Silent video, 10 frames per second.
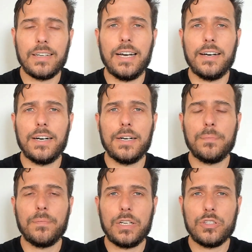
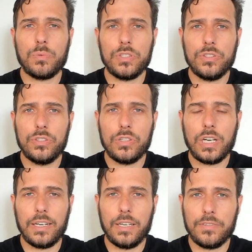I just want to do
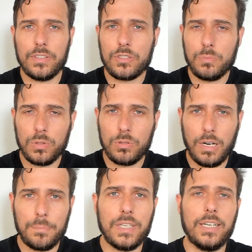kind of give a small little
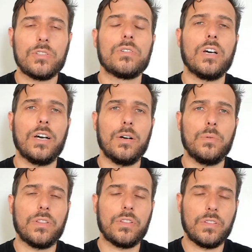update
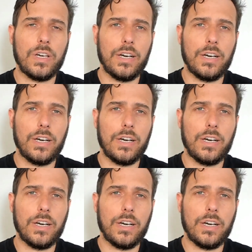with